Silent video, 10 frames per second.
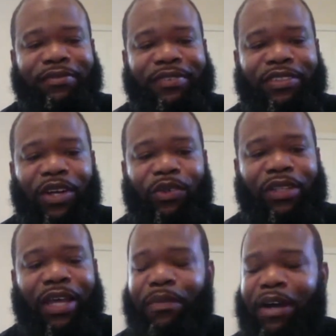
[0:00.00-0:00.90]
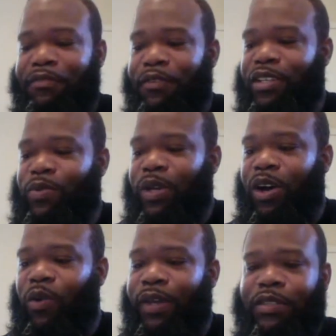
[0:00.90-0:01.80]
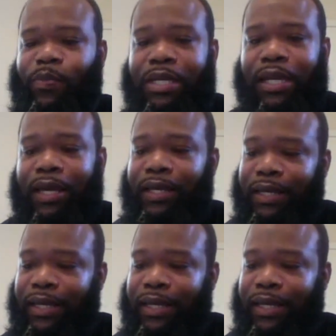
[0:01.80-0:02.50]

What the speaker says: Like my friends would always be like,